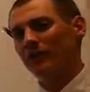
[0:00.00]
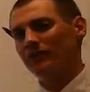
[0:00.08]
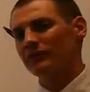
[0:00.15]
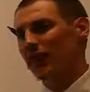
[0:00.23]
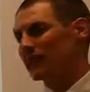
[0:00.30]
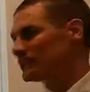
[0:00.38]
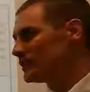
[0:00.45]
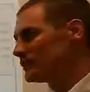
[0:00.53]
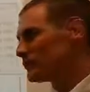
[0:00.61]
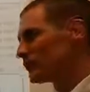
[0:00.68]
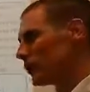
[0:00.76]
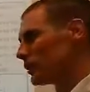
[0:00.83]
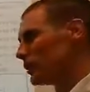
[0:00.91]
of
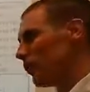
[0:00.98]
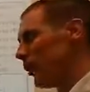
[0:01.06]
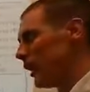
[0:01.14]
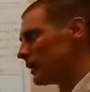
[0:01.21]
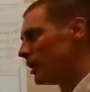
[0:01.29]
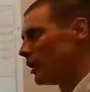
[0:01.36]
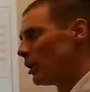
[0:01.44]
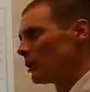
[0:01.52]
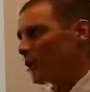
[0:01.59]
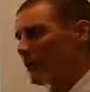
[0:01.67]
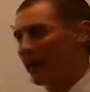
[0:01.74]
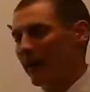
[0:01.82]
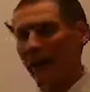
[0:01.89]
1941,
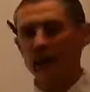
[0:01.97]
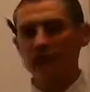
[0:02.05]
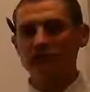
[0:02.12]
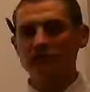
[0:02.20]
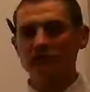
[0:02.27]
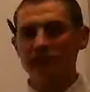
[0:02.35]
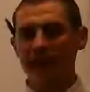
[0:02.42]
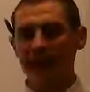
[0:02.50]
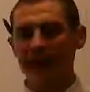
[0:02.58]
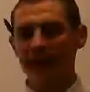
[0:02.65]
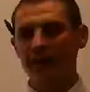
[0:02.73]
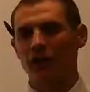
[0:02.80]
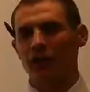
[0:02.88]
prepares
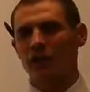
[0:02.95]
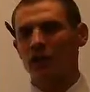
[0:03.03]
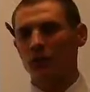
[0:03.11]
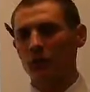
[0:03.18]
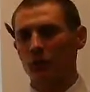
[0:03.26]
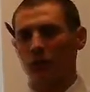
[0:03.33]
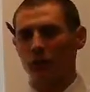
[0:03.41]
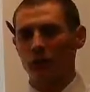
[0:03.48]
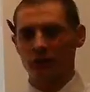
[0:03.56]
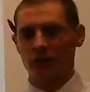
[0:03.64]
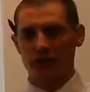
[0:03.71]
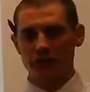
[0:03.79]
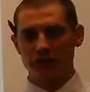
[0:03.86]
Japan for war
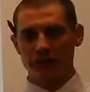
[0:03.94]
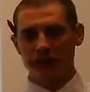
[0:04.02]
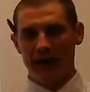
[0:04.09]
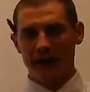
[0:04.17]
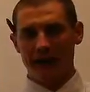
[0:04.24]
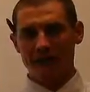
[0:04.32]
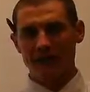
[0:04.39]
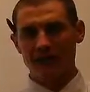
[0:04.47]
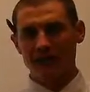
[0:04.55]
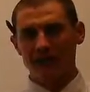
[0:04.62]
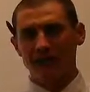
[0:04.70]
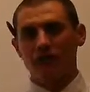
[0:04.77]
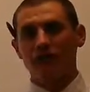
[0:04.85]
with the U.S.
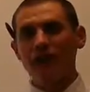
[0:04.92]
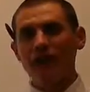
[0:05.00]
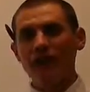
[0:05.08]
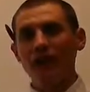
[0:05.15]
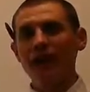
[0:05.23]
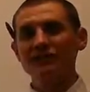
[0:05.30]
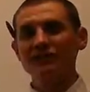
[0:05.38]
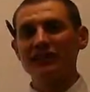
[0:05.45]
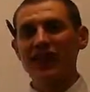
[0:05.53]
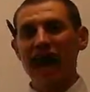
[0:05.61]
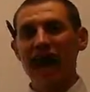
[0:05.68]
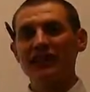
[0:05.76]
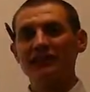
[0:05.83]
The U.S. had
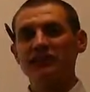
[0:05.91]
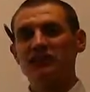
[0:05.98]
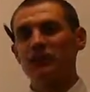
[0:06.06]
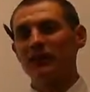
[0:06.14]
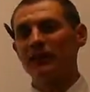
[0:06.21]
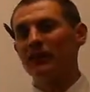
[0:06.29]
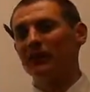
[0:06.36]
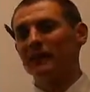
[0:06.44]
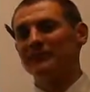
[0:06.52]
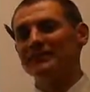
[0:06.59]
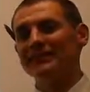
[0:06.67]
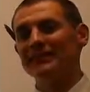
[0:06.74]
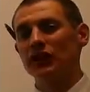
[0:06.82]
actually
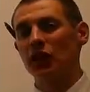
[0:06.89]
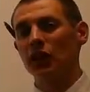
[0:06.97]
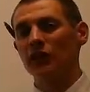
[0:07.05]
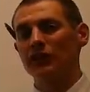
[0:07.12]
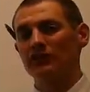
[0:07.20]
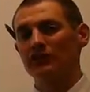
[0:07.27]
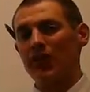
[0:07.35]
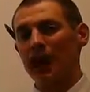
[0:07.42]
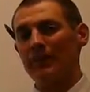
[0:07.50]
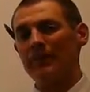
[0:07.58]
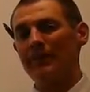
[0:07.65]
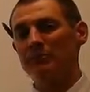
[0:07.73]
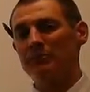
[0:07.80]
decoded
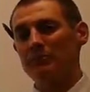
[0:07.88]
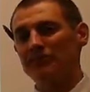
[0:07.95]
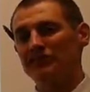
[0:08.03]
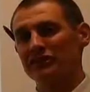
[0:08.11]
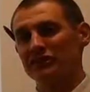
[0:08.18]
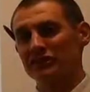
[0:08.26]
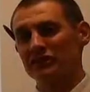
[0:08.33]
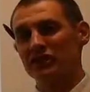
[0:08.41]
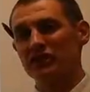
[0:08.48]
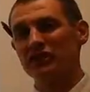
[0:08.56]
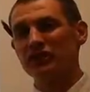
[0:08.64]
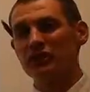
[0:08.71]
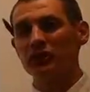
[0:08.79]
Japanese messages
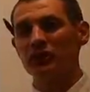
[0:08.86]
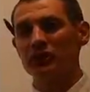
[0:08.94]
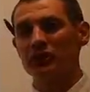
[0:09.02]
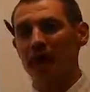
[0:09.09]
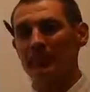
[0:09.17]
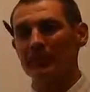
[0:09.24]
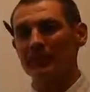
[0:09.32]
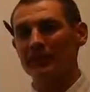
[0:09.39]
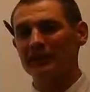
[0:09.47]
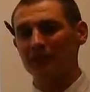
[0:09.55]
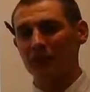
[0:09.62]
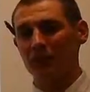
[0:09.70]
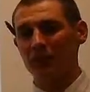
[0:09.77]
and knew the
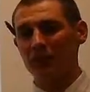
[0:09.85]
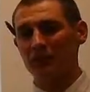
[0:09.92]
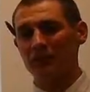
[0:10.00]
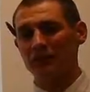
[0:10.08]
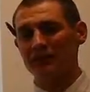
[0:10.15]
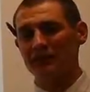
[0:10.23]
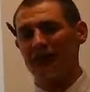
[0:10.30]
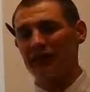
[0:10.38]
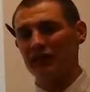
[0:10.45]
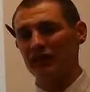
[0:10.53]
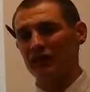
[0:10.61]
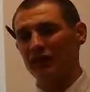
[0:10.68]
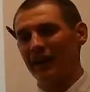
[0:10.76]
Japanese were going to
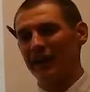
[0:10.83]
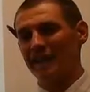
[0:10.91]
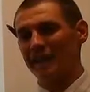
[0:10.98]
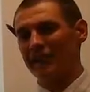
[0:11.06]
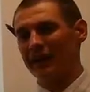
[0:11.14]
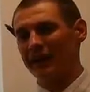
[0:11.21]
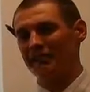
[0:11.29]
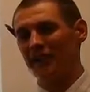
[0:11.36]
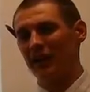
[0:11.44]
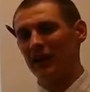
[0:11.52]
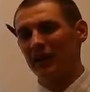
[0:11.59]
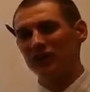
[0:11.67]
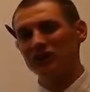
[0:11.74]
attack the United States.
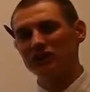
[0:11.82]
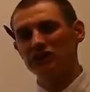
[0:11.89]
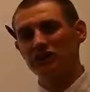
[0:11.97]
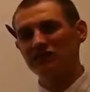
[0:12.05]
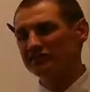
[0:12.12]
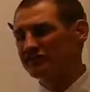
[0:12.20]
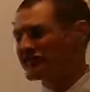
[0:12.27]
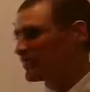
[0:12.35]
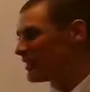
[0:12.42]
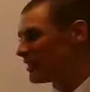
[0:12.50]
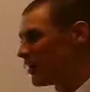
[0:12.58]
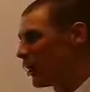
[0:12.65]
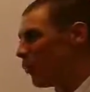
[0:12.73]
We just
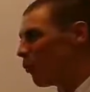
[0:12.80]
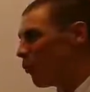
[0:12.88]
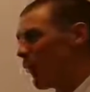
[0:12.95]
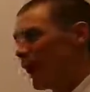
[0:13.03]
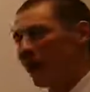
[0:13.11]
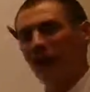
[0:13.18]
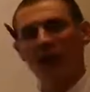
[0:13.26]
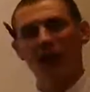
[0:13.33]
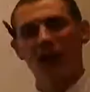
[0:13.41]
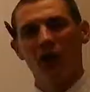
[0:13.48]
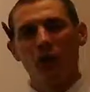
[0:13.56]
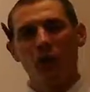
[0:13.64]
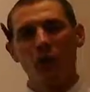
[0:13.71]
didn't know
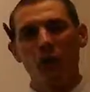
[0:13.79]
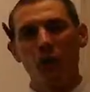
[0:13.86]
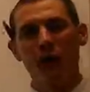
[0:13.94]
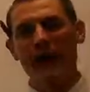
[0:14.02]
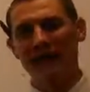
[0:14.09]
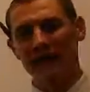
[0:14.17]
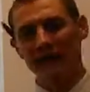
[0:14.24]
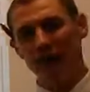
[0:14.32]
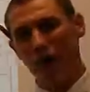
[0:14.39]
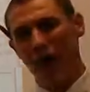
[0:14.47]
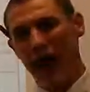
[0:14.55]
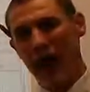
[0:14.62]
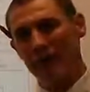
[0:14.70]
where or when it
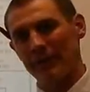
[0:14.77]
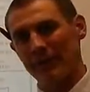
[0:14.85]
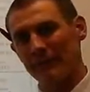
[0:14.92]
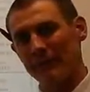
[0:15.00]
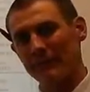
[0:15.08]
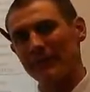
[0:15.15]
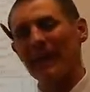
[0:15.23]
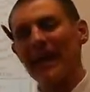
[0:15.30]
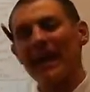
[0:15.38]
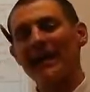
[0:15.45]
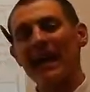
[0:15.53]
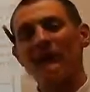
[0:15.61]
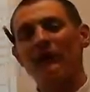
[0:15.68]
will happen.
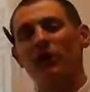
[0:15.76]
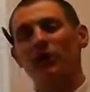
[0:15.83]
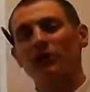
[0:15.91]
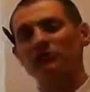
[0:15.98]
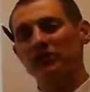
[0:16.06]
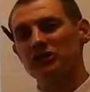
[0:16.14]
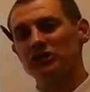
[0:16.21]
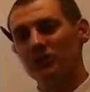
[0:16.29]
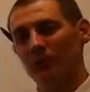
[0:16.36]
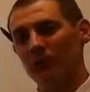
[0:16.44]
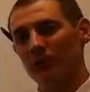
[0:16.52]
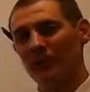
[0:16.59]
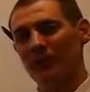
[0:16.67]
And FDR is
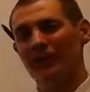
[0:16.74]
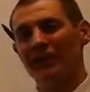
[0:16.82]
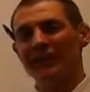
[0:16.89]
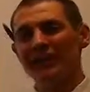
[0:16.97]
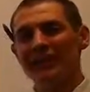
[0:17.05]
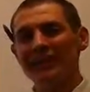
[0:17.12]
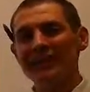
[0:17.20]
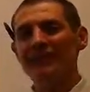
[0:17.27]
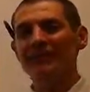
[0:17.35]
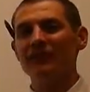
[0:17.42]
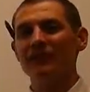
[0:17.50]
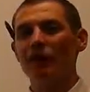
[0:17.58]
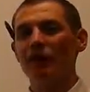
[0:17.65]
determined that
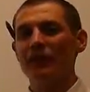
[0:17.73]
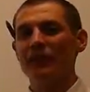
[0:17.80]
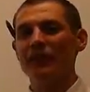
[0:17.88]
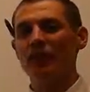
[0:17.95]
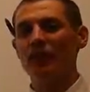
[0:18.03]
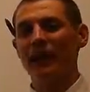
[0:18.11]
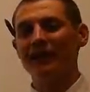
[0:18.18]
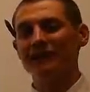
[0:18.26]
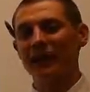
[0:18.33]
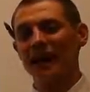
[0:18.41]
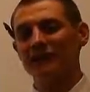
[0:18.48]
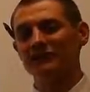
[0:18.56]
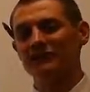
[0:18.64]
even though we know an
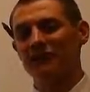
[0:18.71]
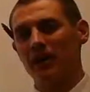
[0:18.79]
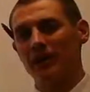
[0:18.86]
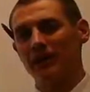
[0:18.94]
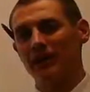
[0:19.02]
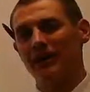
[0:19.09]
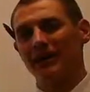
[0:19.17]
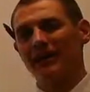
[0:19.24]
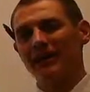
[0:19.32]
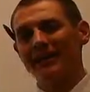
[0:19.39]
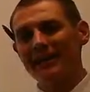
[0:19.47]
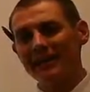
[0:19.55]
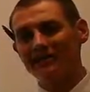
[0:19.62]
attack is coming,
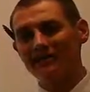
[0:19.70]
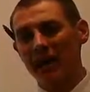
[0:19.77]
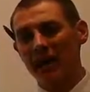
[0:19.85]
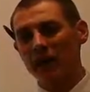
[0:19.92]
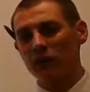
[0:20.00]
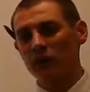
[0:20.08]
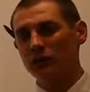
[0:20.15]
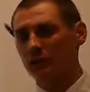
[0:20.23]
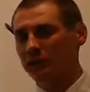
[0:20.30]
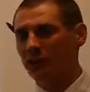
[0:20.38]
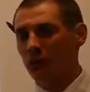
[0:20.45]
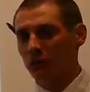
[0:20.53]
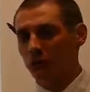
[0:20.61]
he's not going to
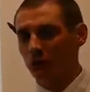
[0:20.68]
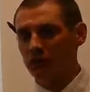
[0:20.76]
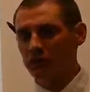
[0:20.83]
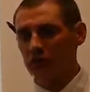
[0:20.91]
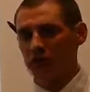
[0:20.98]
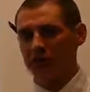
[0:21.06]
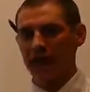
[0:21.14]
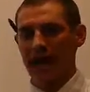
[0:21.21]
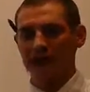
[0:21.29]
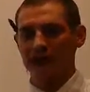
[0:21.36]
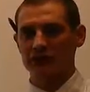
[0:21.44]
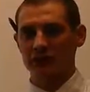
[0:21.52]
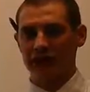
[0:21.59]
be the one to
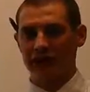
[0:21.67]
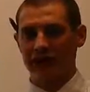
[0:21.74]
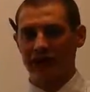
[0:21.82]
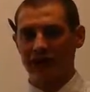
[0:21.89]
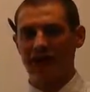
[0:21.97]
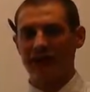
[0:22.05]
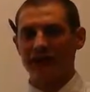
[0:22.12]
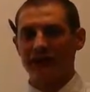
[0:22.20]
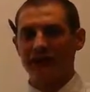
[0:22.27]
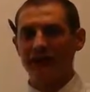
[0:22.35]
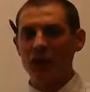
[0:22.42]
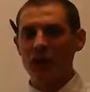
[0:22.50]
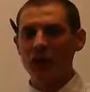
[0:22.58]
attack Japan.
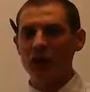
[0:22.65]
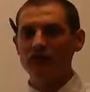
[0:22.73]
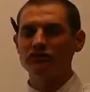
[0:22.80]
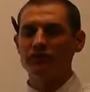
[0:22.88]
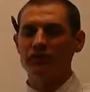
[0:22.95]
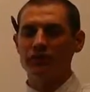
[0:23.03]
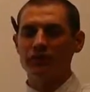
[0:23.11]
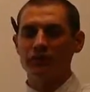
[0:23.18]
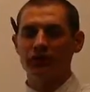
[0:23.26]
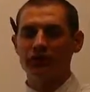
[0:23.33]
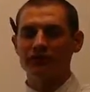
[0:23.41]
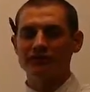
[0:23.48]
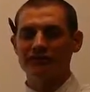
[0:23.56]
He knows if the
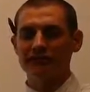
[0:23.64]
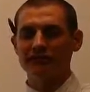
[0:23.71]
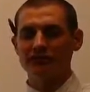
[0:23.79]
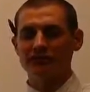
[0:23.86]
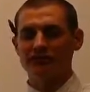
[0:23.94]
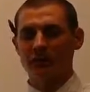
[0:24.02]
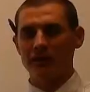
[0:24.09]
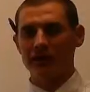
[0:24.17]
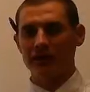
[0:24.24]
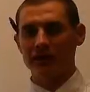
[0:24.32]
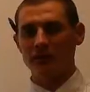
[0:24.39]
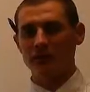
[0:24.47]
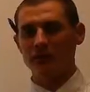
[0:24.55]
United States is going
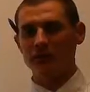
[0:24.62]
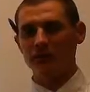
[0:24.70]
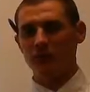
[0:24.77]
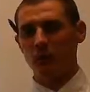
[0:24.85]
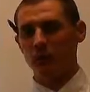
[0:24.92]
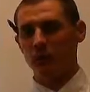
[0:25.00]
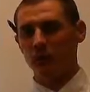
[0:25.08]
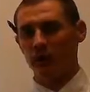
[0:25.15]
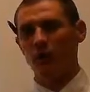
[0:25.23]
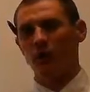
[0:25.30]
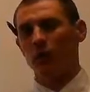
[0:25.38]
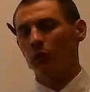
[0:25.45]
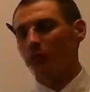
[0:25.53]
to enter this
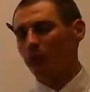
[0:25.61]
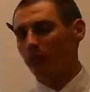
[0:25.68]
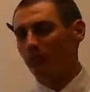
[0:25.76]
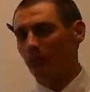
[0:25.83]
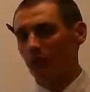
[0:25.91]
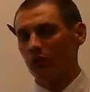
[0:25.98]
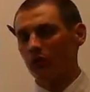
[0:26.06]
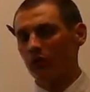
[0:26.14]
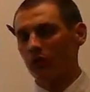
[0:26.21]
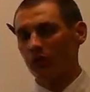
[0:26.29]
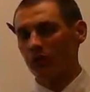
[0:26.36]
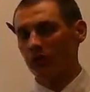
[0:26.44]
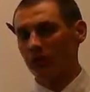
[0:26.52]
war with the
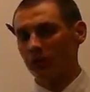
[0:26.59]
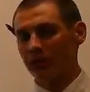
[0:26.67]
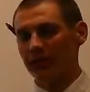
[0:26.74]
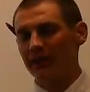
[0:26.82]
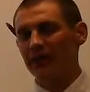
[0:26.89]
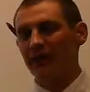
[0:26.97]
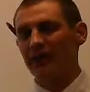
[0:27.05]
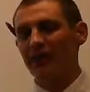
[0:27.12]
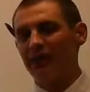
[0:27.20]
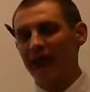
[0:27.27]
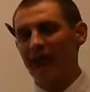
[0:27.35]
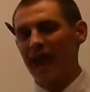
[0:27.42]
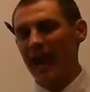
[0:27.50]
moral authority,
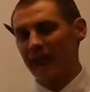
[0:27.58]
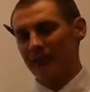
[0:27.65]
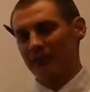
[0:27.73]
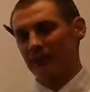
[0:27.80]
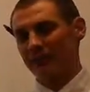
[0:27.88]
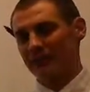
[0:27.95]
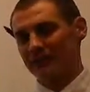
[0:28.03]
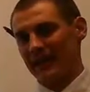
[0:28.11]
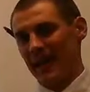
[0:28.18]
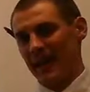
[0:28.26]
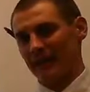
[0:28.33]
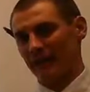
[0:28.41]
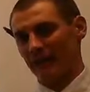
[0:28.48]
they have to be
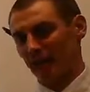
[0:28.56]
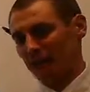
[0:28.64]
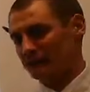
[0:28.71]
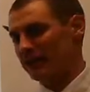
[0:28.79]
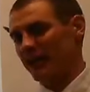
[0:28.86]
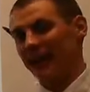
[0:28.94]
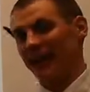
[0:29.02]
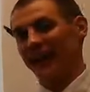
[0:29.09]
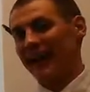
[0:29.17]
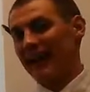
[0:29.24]
attacked first, and they